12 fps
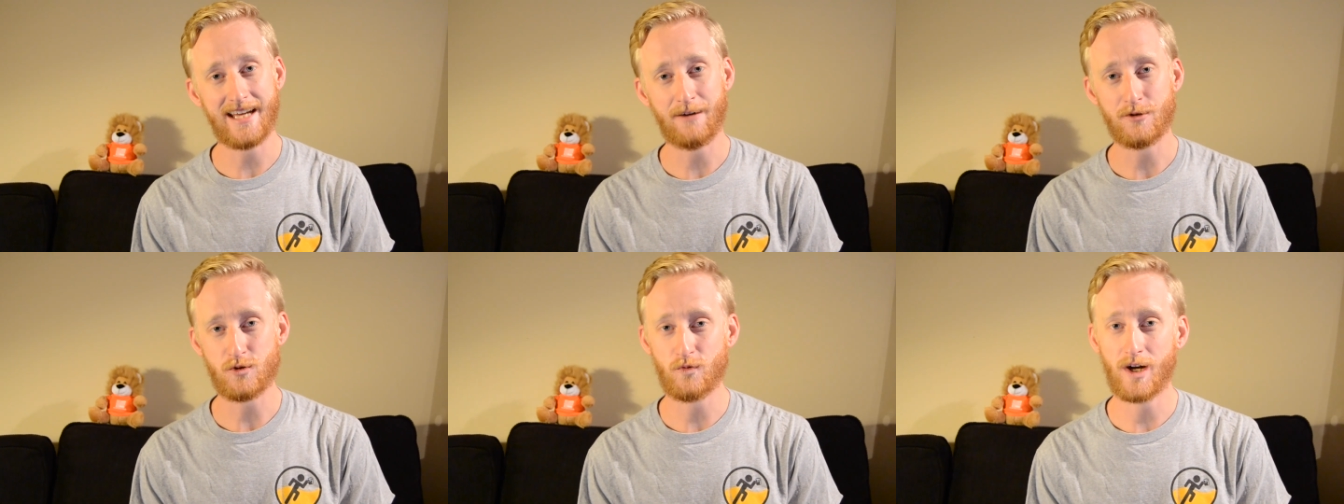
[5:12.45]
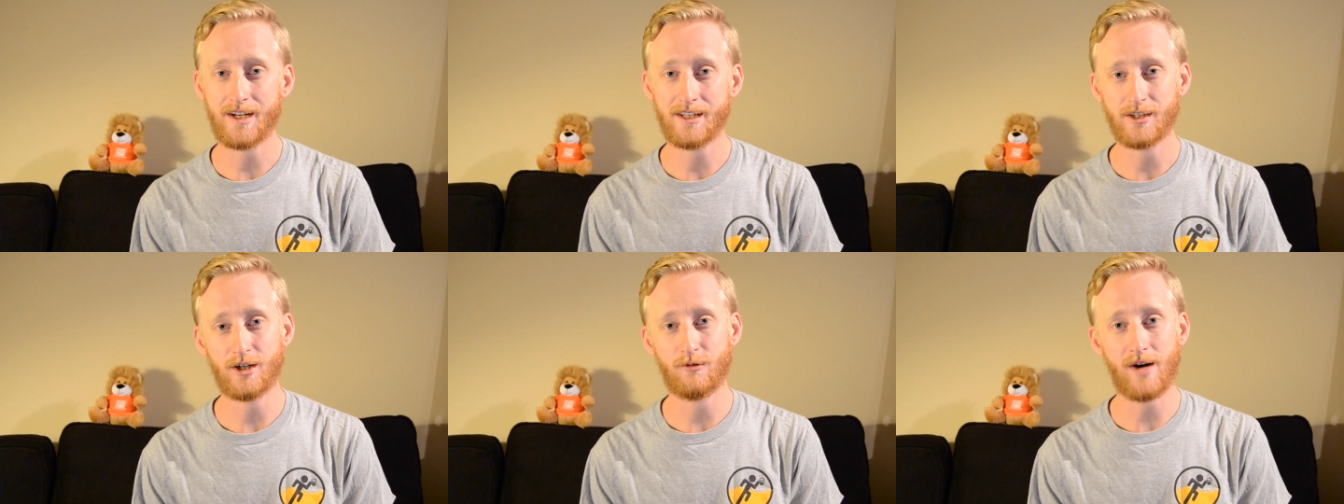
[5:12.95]
I was
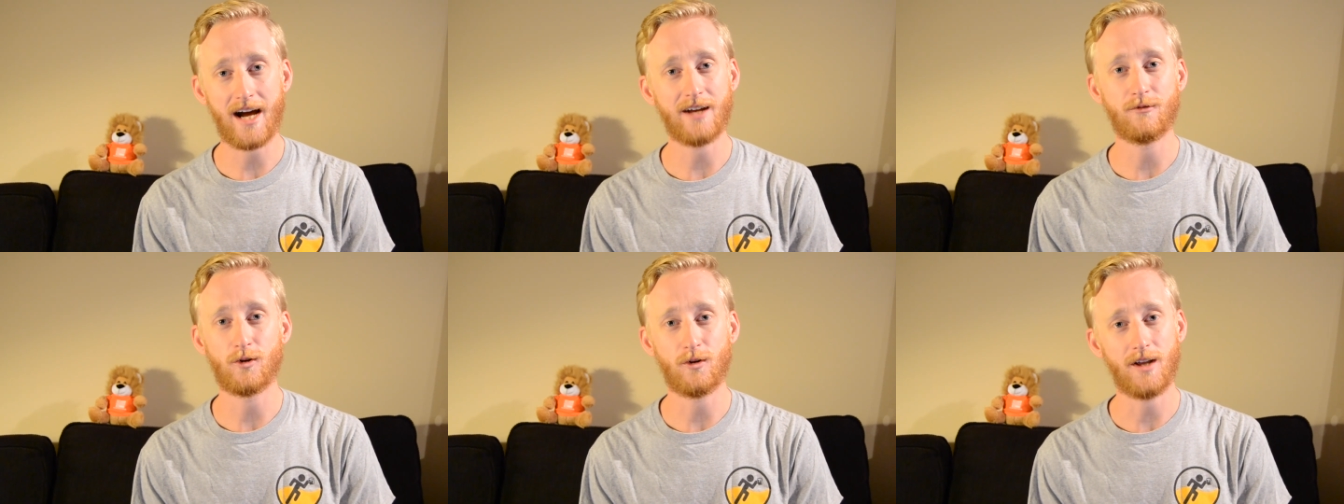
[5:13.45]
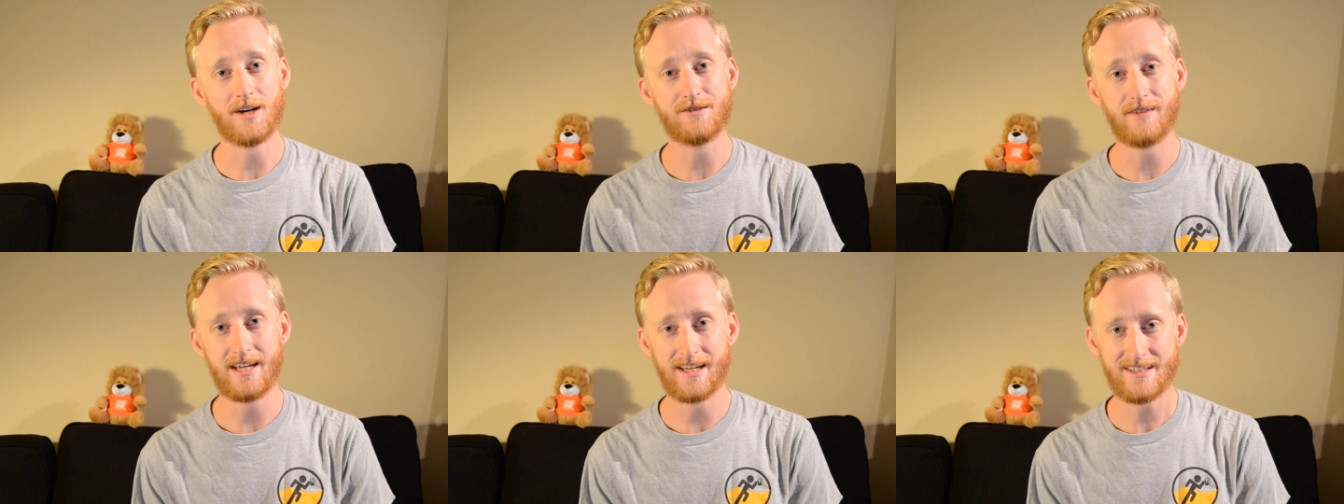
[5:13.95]
running the Rock and Roll Las
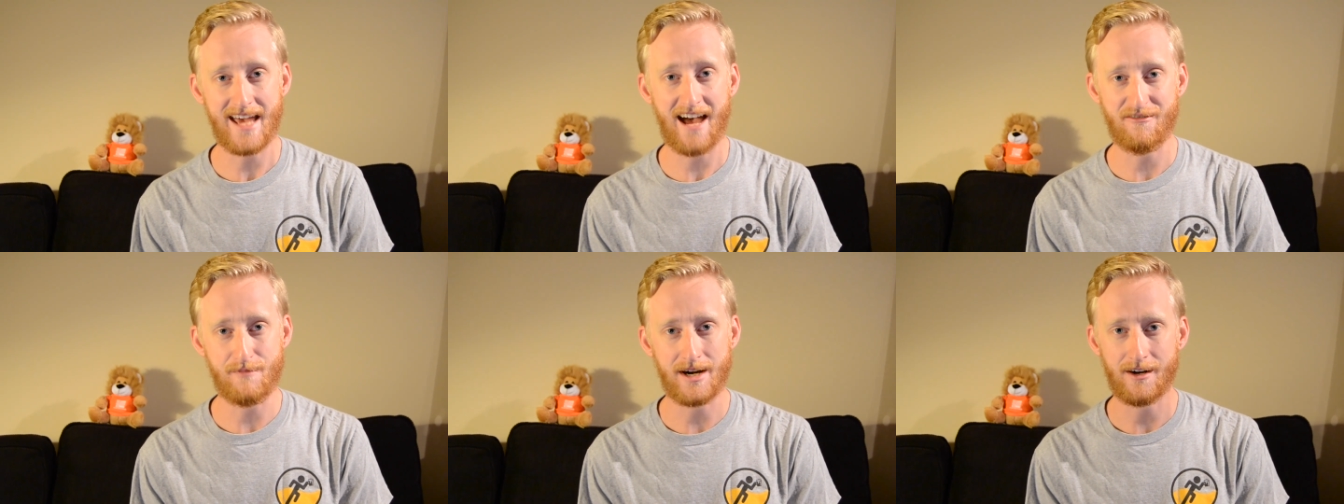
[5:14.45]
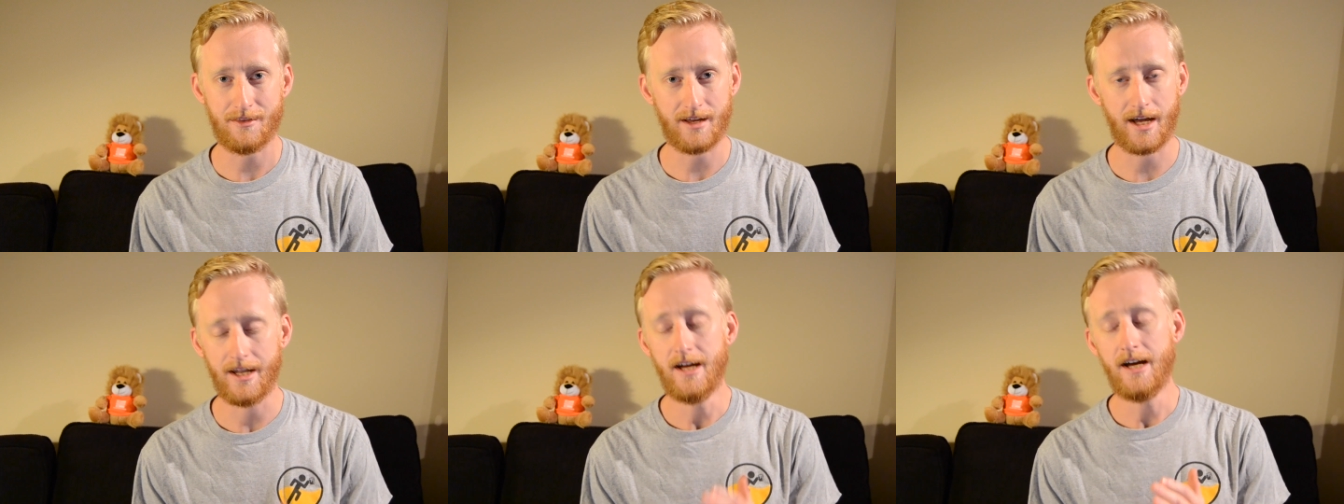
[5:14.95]
Vegas Half Marathon.